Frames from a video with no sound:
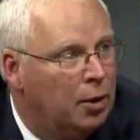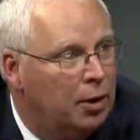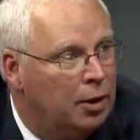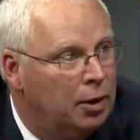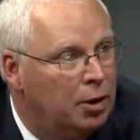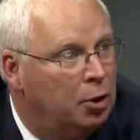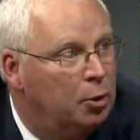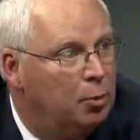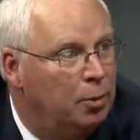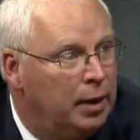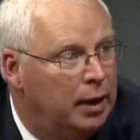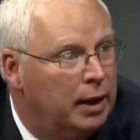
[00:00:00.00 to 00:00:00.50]

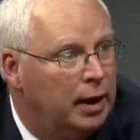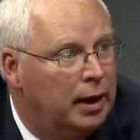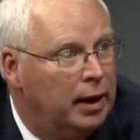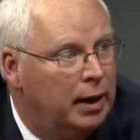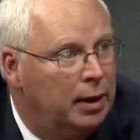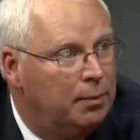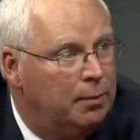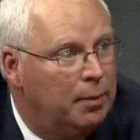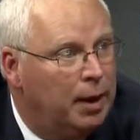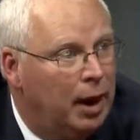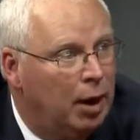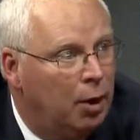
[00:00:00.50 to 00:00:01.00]

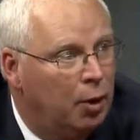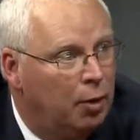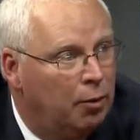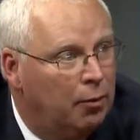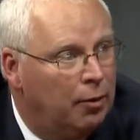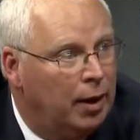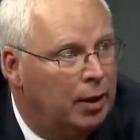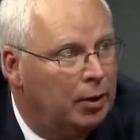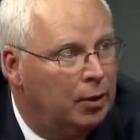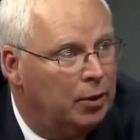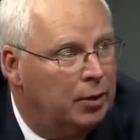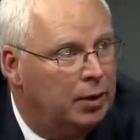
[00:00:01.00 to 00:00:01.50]
accumulating power
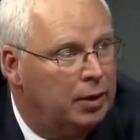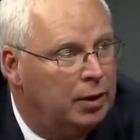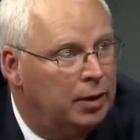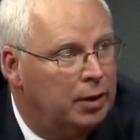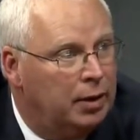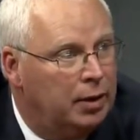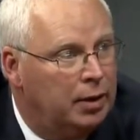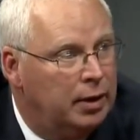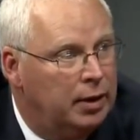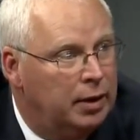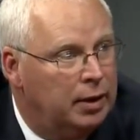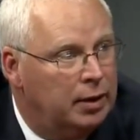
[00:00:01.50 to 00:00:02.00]
rather
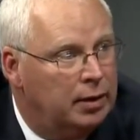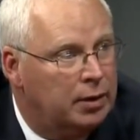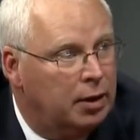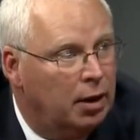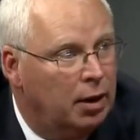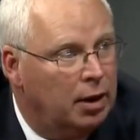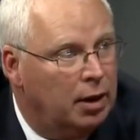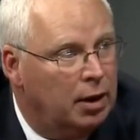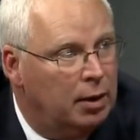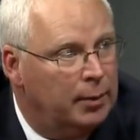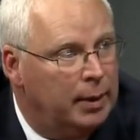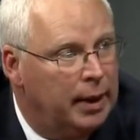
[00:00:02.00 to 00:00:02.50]
than
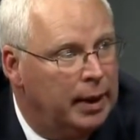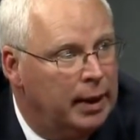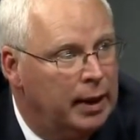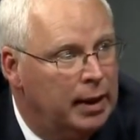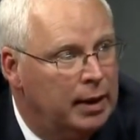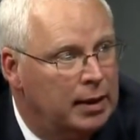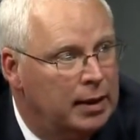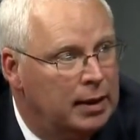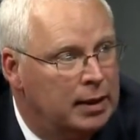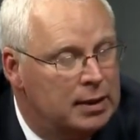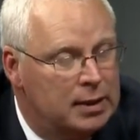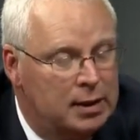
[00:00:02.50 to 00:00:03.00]
talking about
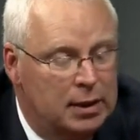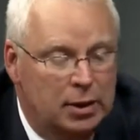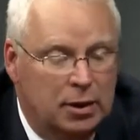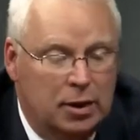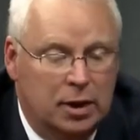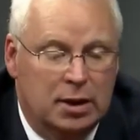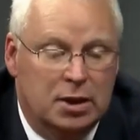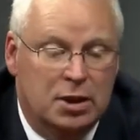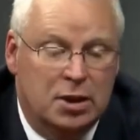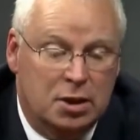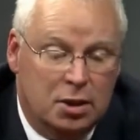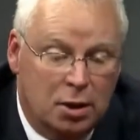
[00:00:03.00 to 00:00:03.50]
anything
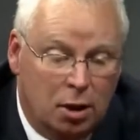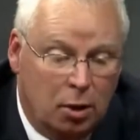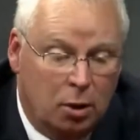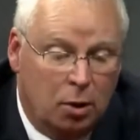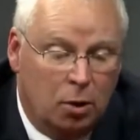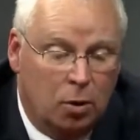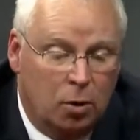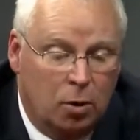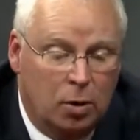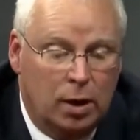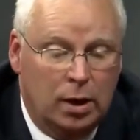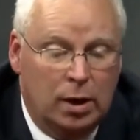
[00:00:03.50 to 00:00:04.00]
serious.
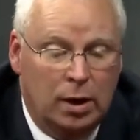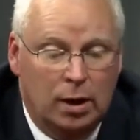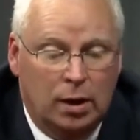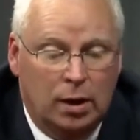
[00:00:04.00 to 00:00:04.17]
So